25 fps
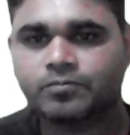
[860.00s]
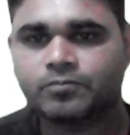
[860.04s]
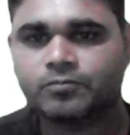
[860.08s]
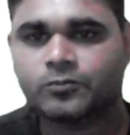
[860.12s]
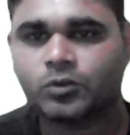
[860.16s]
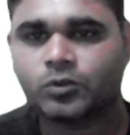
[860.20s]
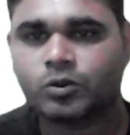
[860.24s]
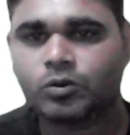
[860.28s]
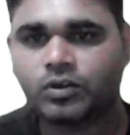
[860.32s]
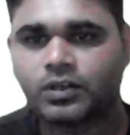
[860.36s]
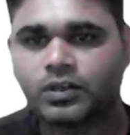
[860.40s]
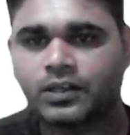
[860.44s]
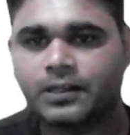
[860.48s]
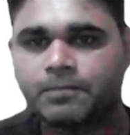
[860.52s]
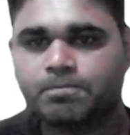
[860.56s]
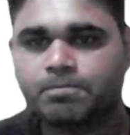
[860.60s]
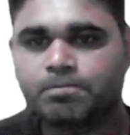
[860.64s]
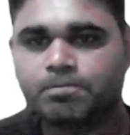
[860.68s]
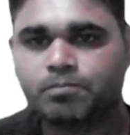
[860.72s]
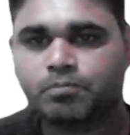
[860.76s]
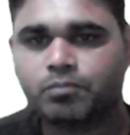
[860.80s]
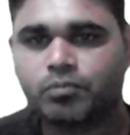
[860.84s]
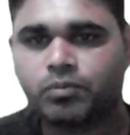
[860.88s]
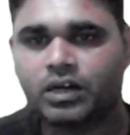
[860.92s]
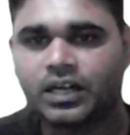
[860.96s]
okay,
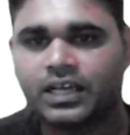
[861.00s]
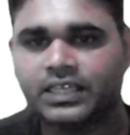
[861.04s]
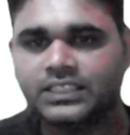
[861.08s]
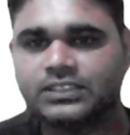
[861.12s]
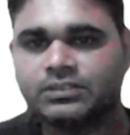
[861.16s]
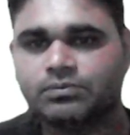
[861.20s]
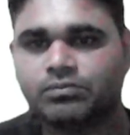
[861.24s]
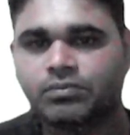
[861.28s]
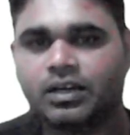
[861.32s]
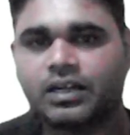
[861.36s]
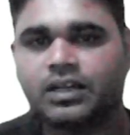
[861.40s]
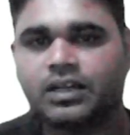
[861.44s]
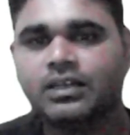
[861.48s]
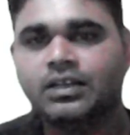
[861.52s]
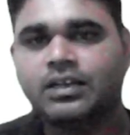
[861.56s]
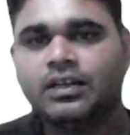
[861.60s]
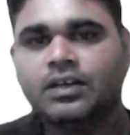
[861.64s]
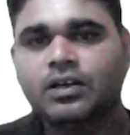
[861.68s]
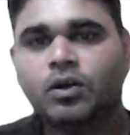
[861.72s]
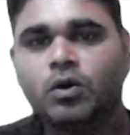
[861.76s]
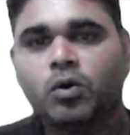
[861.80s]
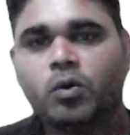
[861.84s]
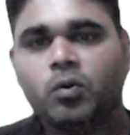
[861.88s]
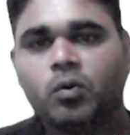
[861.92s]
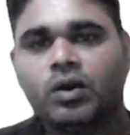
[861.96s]
plasma,
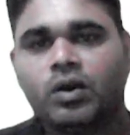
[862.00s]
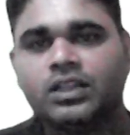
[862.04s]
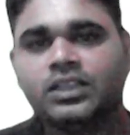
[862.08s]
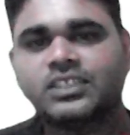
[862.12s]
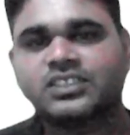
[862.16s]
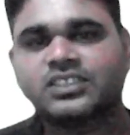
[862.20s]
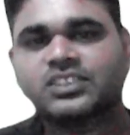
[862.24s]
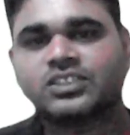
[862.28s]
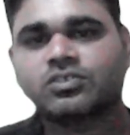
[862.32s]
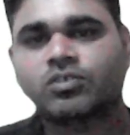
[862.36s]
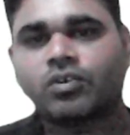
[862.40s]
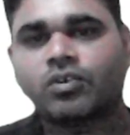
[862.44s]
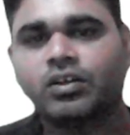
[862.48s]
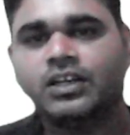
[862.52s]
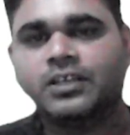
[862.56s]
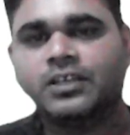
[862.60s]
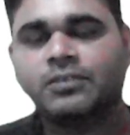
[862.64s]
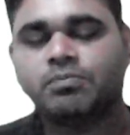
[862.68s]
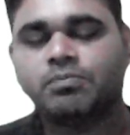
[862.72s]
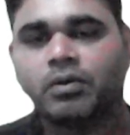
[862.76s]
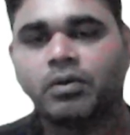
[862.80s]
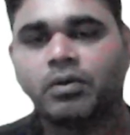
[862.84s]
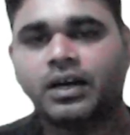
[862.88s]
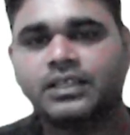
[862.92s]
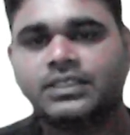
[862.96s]
while the
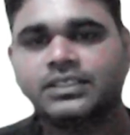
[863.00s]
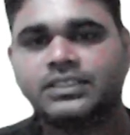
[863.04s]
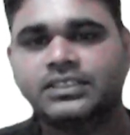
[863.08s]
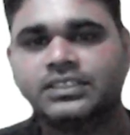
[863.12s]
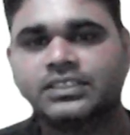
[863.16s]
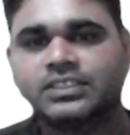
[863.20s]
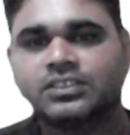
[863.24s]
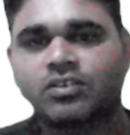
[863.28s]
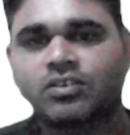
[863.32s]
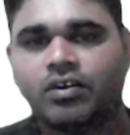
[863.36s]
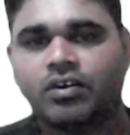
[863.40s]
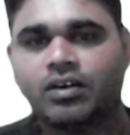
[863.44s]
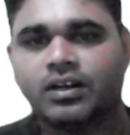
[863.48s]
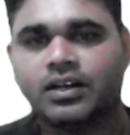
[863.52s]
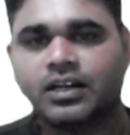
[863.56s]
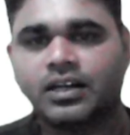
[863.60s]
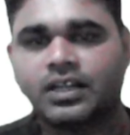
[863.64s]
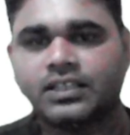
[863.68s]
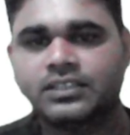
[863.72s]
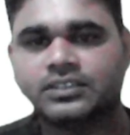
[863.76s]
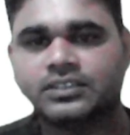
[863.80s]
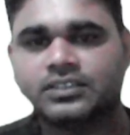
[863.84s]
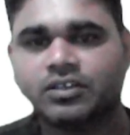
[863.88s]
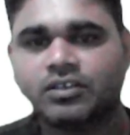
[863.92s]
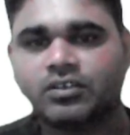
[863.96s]
solid part is called
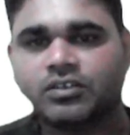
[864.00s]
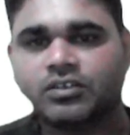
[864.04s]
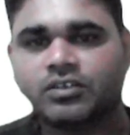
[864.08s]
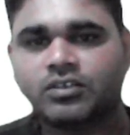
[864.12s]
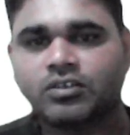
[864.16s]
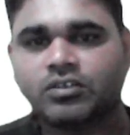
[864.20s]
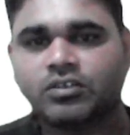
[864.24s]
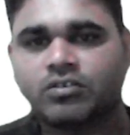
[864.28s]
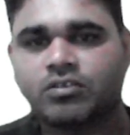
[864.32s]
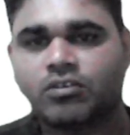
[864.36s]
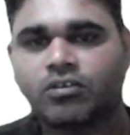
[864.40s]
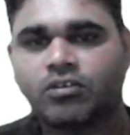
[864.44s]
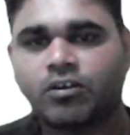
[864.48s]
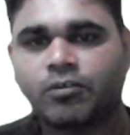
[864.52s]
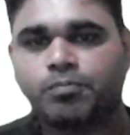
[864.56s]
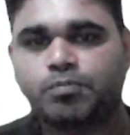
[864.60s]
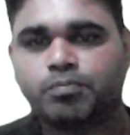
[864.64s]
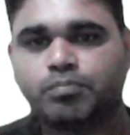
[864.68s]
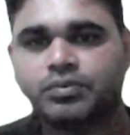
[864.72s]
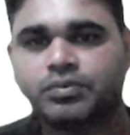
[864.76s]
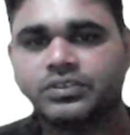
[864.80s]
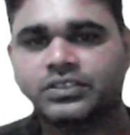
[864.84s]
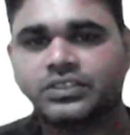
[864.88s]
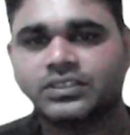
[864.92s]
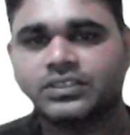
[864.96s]
as the
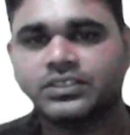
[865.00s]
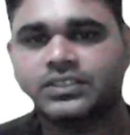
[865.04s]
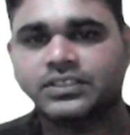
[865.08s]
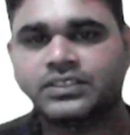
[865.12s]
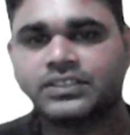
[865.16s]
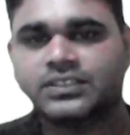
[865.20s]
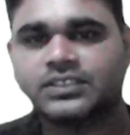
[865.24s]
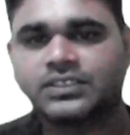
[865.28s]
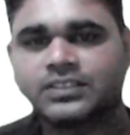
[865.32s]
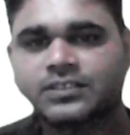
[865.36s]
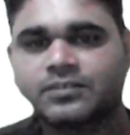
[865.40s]
corpuscles.